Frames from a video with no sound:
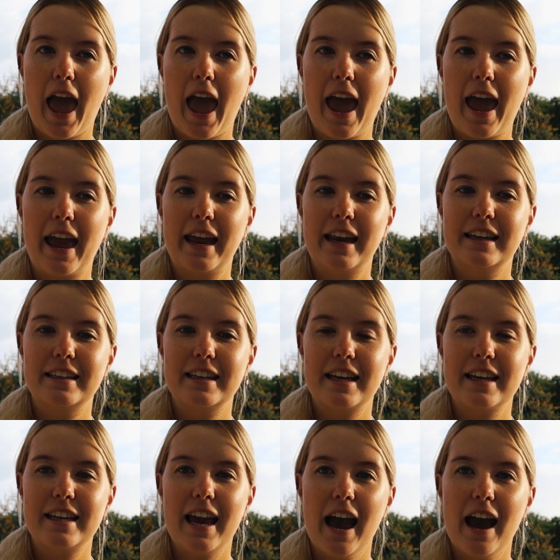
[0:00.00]
and
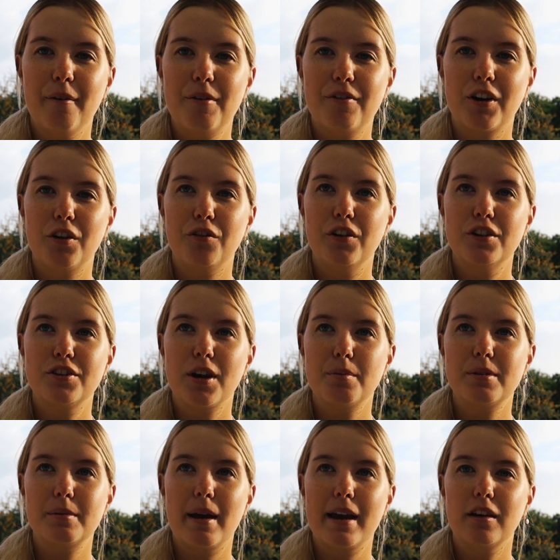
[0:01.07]
yeah, we've got a few
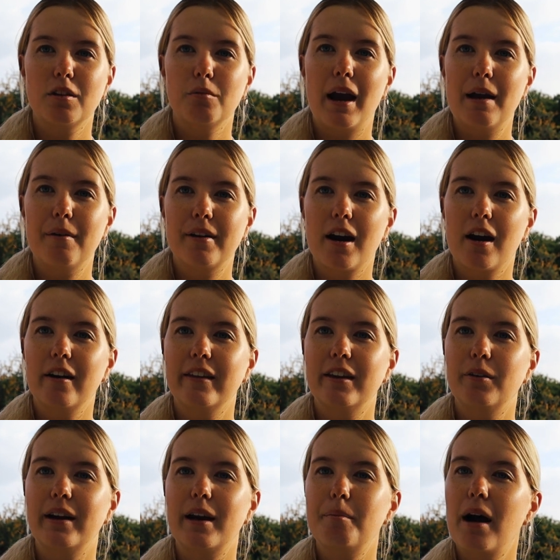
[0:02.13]
stops to make on the way. We're currently
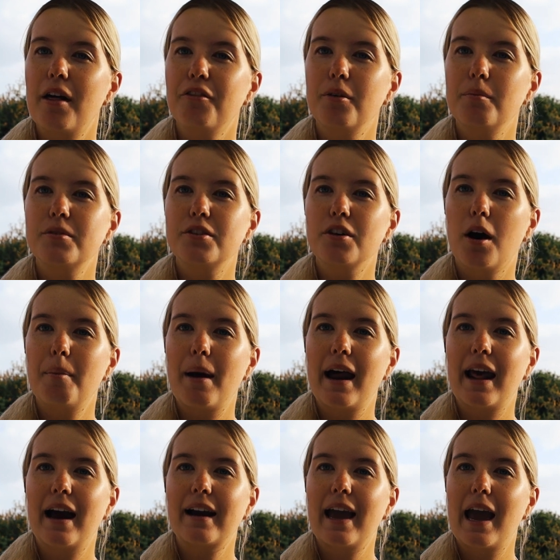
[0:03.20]
doing a bathroom stop at
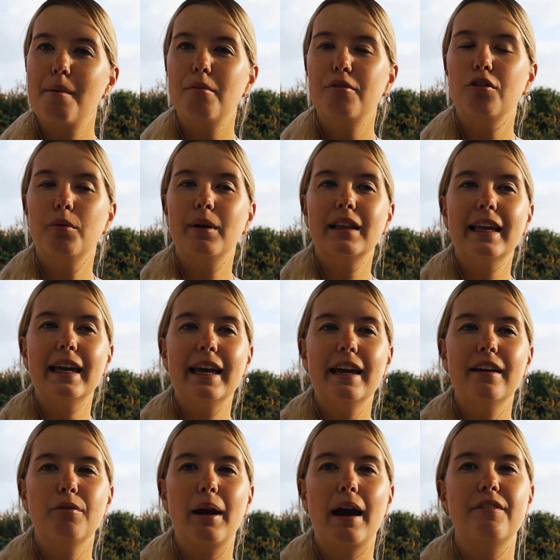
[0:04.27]
our camp before we
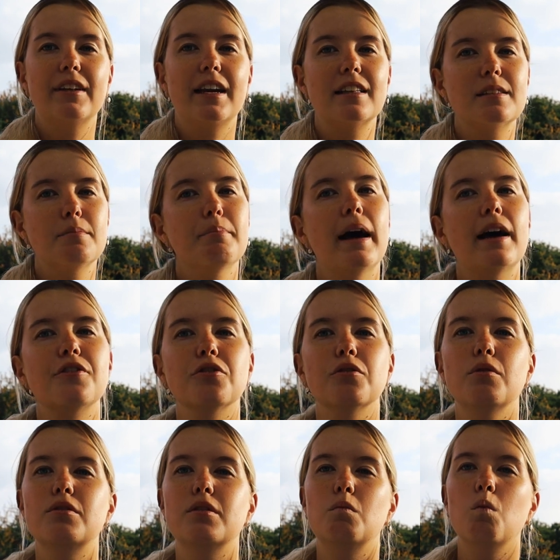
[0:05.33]
leave. We have to get some
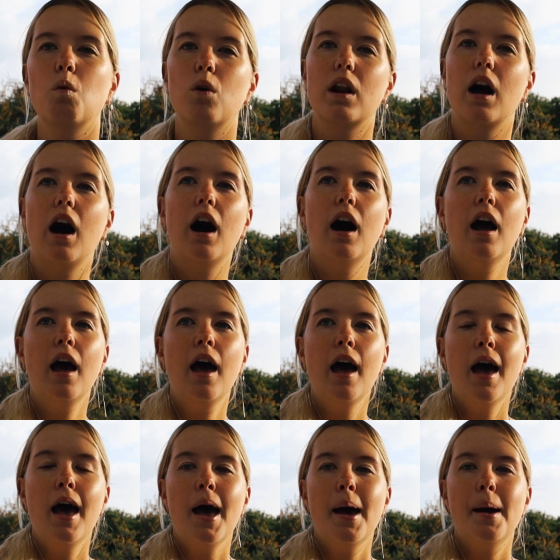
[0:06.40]
petrol, some water,
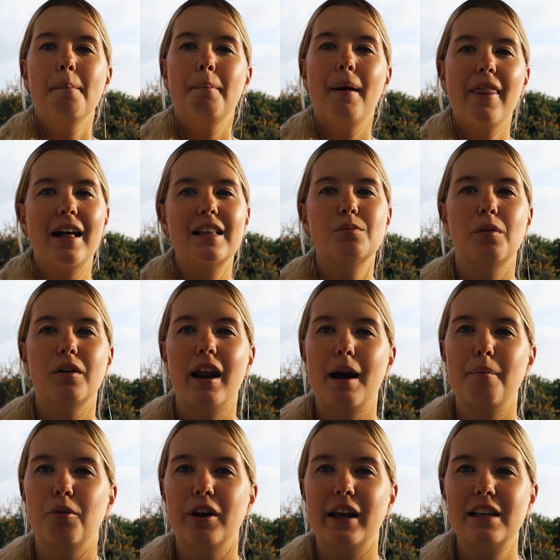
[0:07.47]
but that's what our
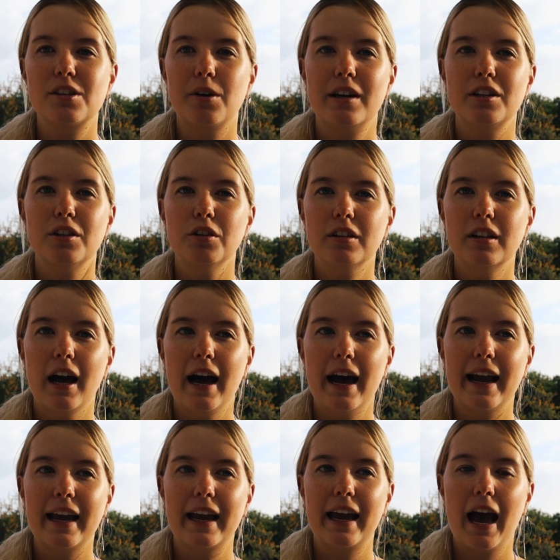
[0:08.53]
morning's going to look
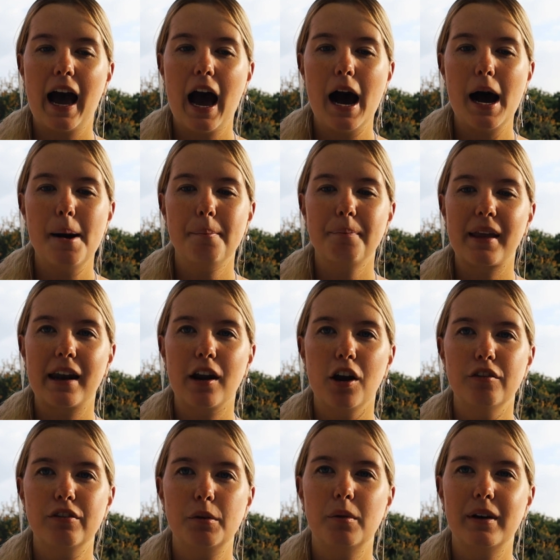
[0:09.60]
like, and
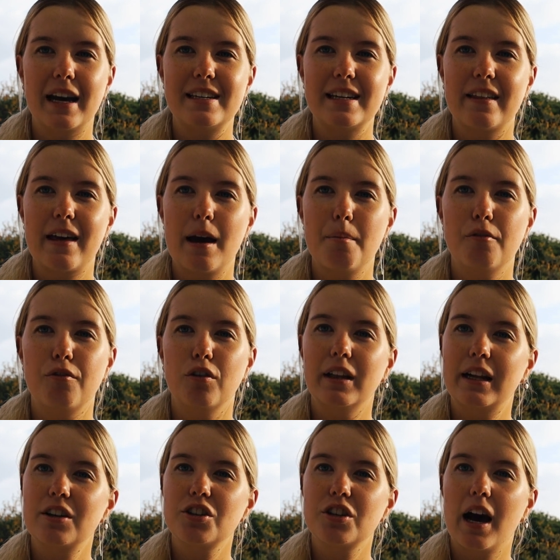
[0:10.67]
hopefully we'll get down there before
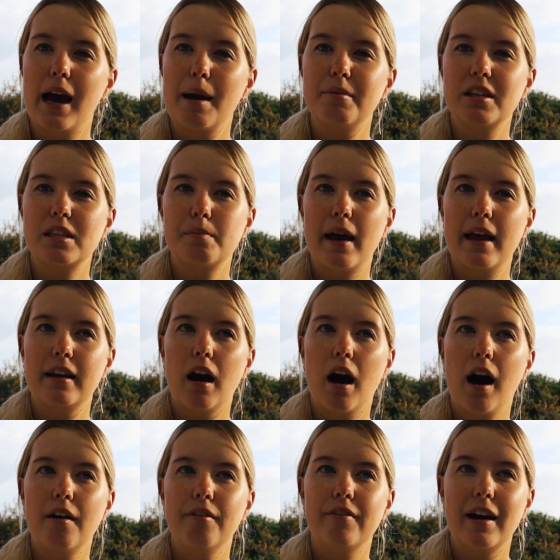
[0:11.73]
lunchtime to spend
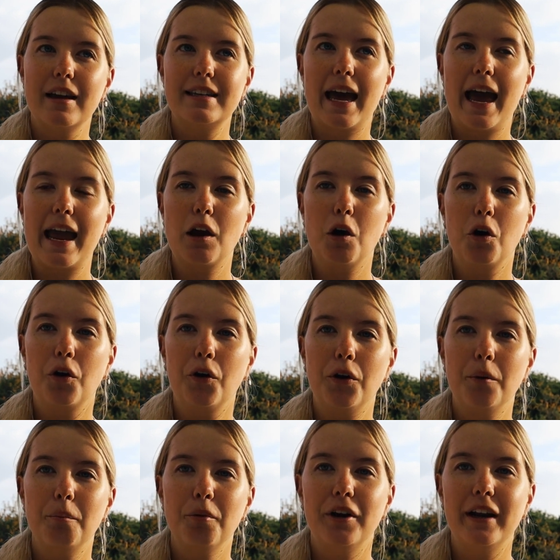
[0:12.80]
half a day on
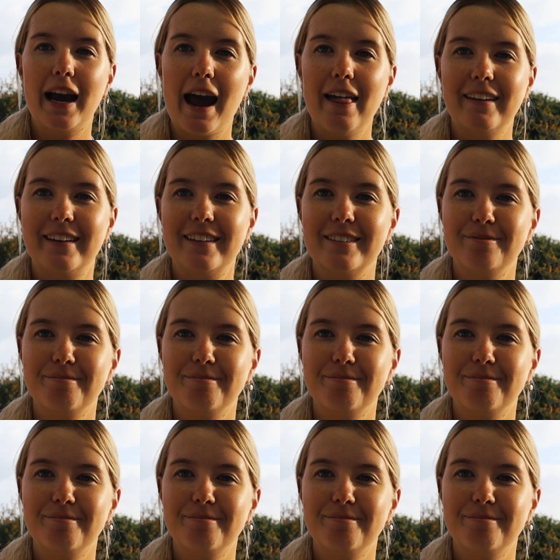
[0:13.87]
Bruny Island.